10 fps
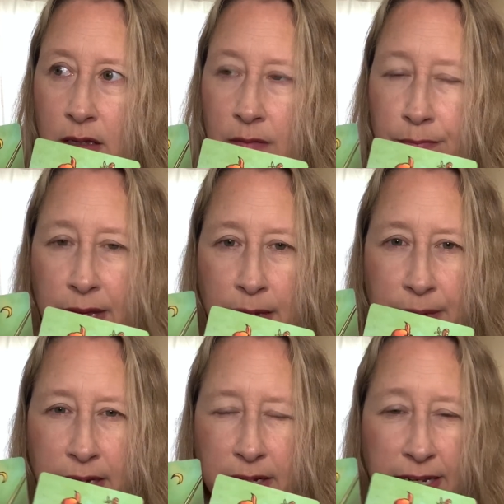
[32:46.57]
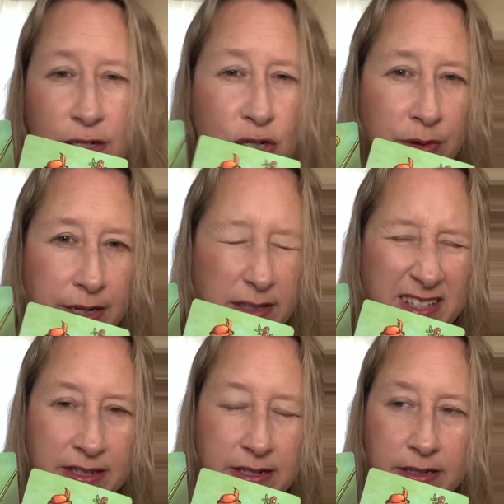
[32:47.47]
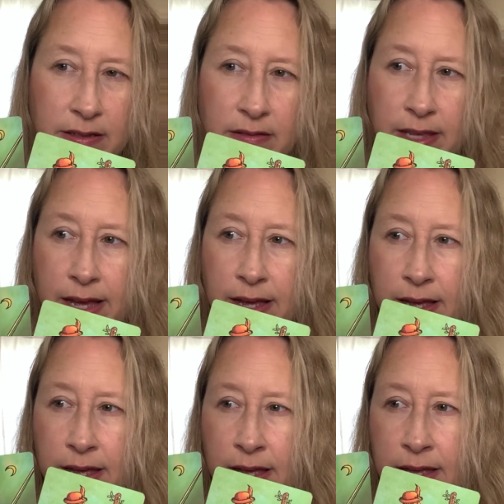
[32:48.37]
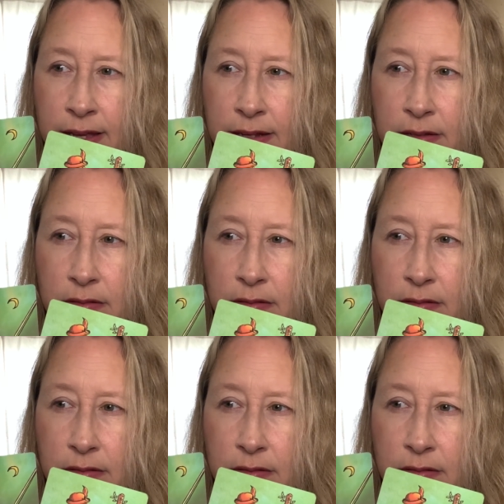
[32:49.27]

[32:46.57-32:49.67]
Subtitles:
maybe an interest that